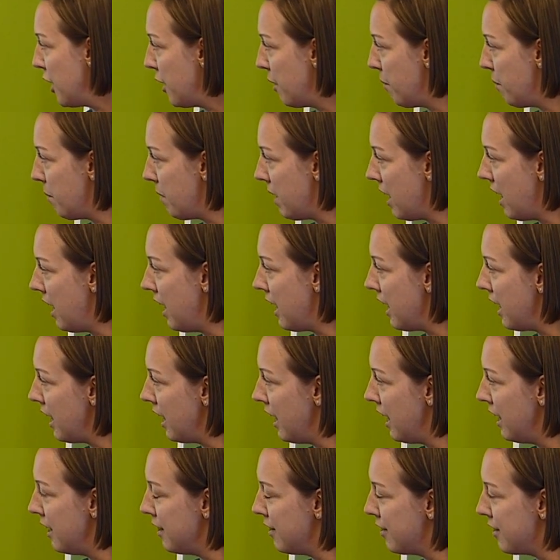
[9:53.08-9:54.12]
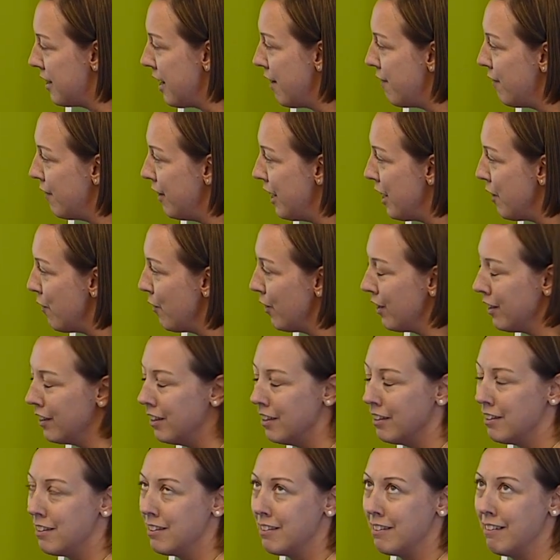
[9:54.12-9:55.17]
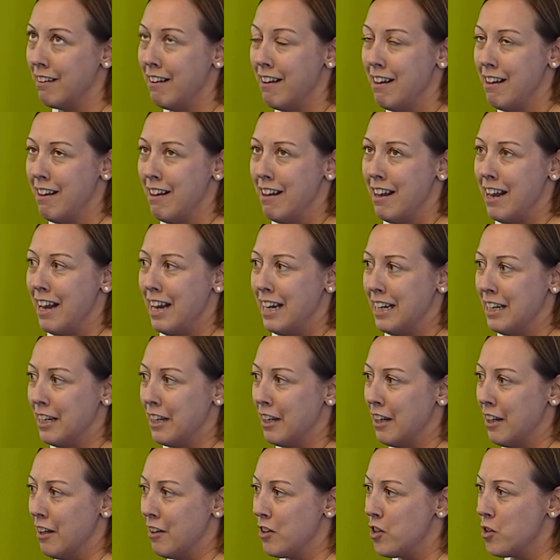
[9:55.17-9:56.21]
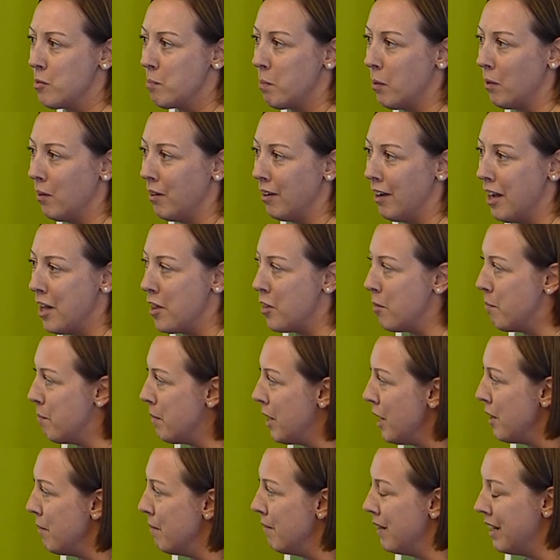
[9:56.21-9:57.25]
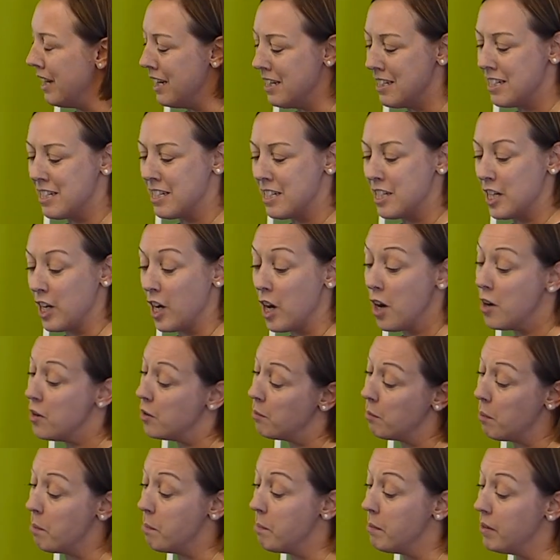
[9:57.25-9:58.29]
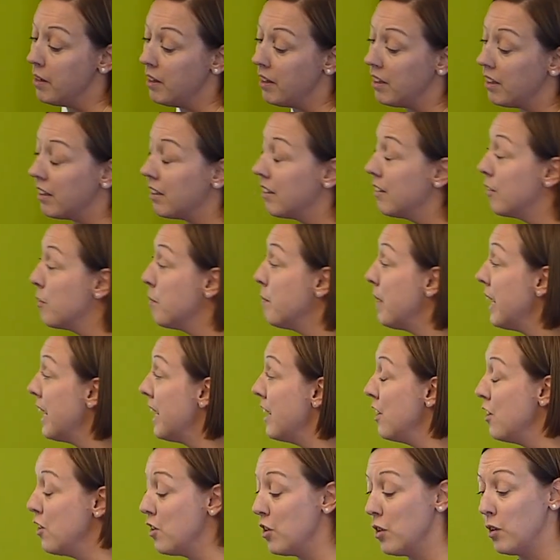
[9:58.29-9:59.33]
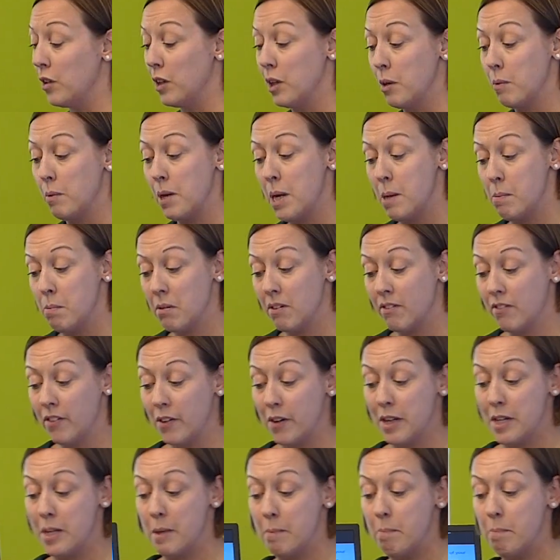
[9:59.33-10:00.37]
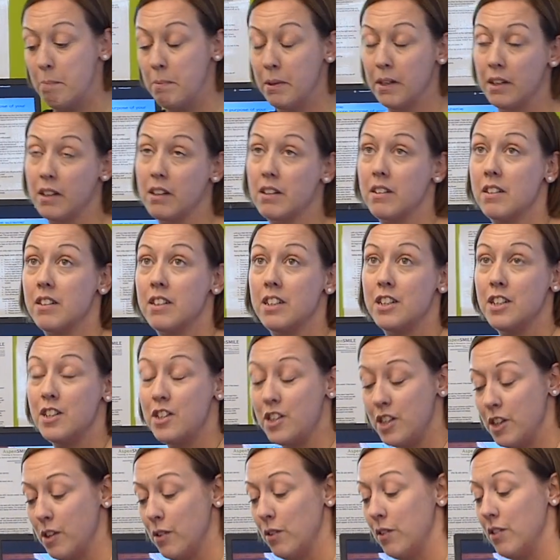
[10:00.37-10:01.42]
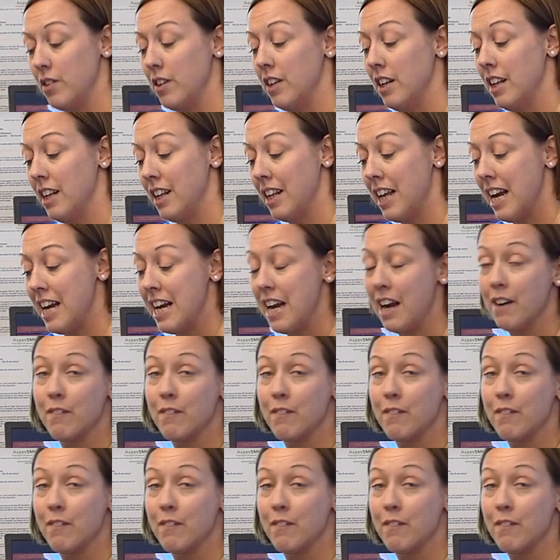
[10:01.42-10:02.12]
number 8 is definitely one that's in the spotlight at the moment is decodable books, making sure that we're providing books to the children that they